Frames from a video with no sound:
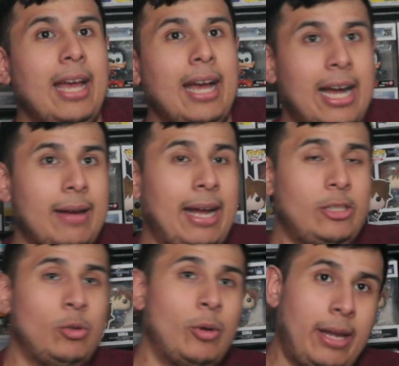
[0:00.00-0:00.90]

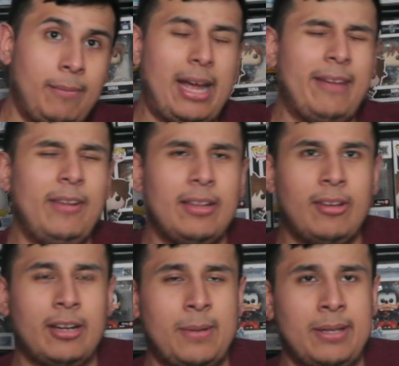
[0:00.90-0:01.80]
I do, and I think I
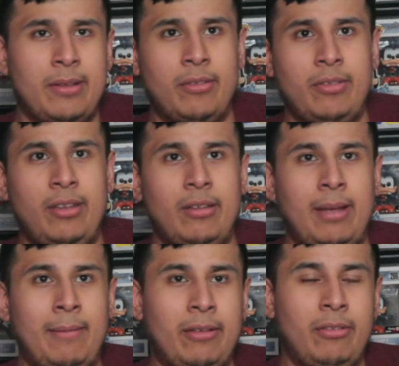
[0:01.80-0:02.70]
talked about this
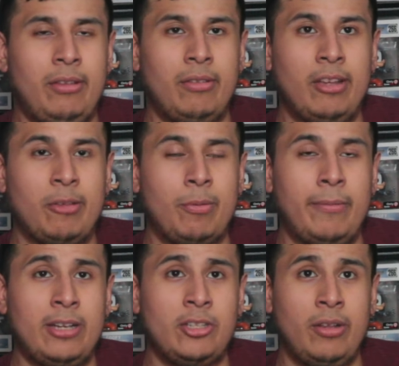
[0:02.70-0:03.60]
in my season 6
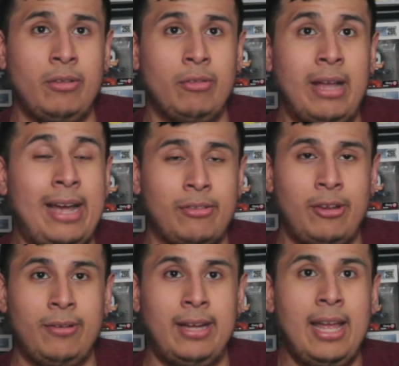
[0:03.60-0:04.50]
predictions
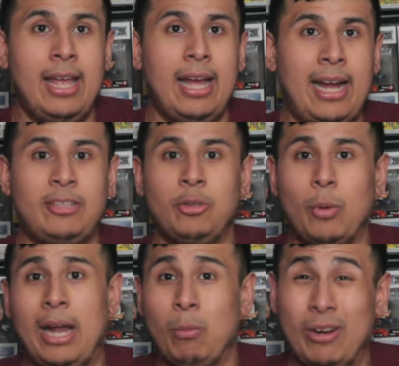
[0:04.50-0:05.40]
last year, that I
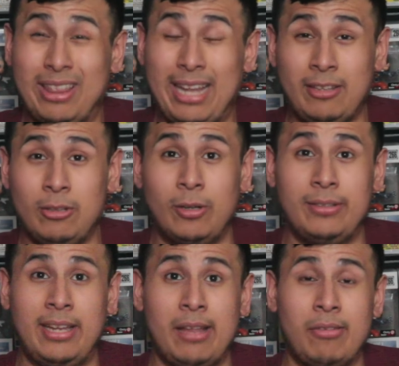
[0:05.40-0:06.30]
would like
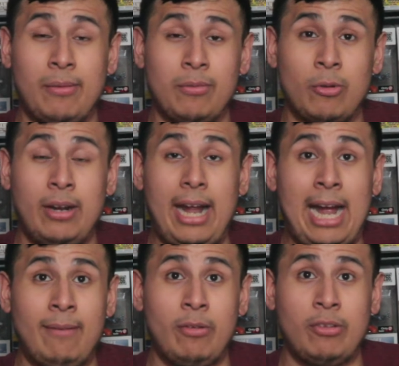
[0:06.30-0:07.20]
Nolan to get some sort of
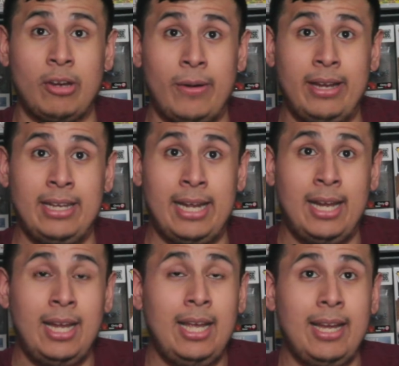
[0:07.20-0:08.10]
adversary
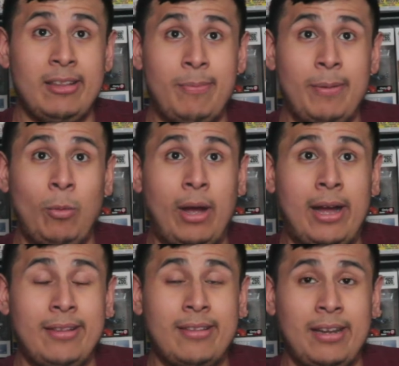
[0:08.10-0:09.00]
again. It's been a
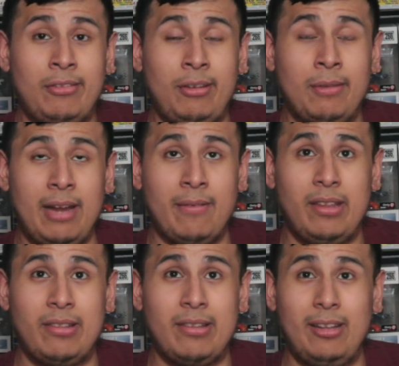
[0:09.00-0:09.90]
while. It kind of seems like
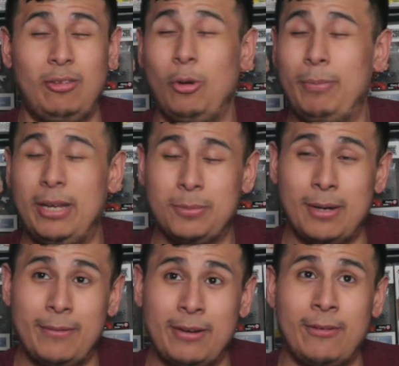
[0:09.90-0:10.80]
everything's kind of too pitch
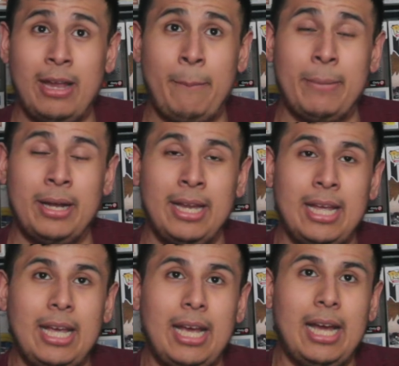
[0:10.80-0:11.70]
perfect for him, but,
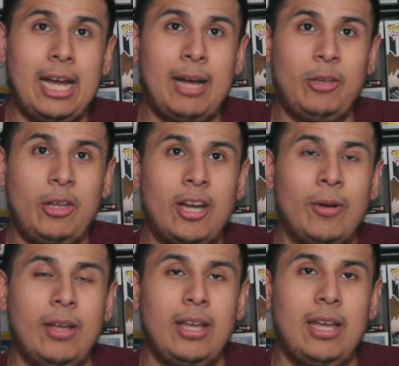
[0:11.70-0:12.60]
you
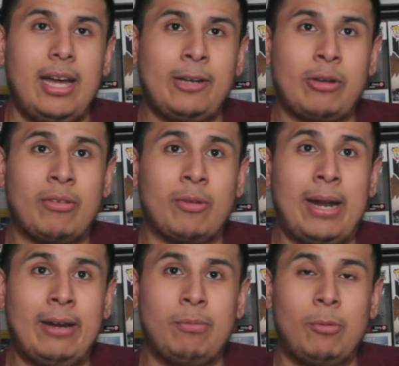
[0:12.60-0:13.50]
know, I trust the
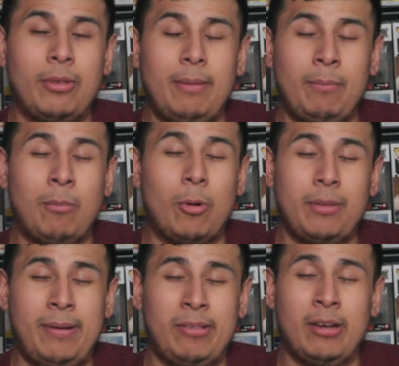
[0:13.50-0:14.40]
writers more
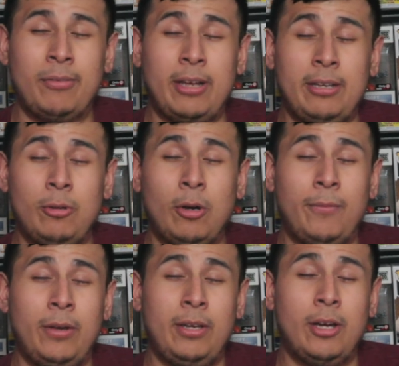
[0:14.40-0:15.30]
than myself, so I do
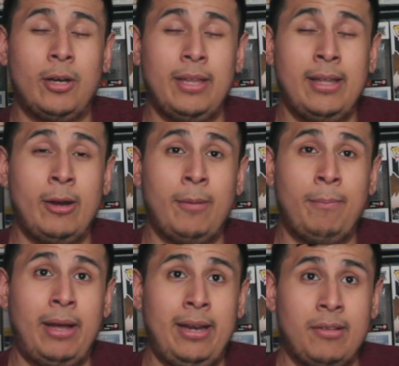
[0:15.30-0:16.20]
hopefully know that they're
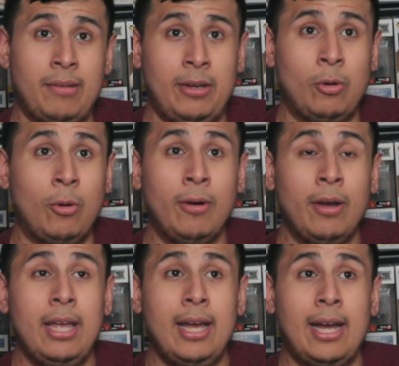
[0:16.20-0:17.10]
planning something
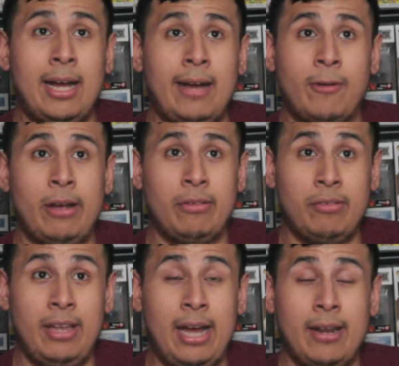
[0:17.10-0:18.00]
cool for us to see out